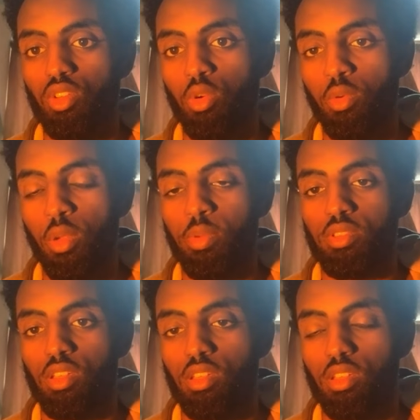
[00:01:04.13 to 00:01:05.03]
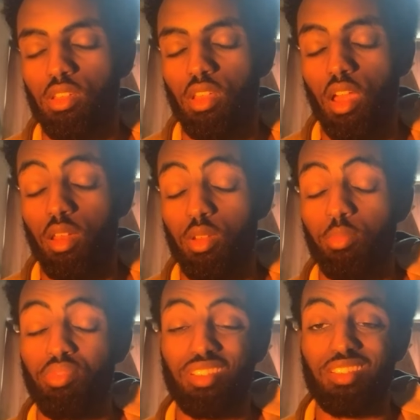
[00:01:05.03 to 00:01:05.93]
you're representing
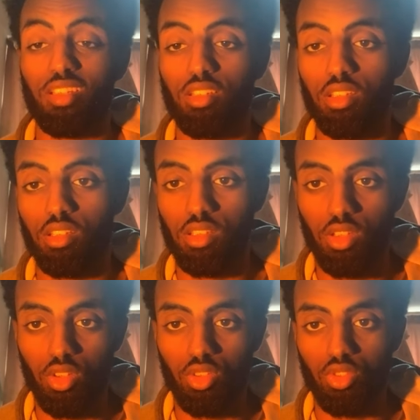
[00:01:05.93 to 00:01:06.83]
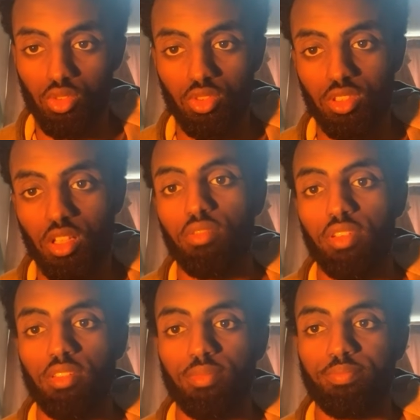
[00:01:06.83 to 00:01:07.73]
and presenting yourself
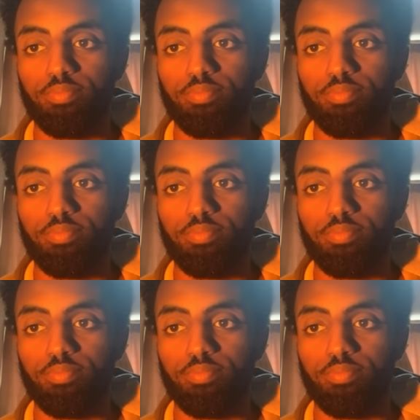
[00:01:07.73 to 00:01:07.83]
in.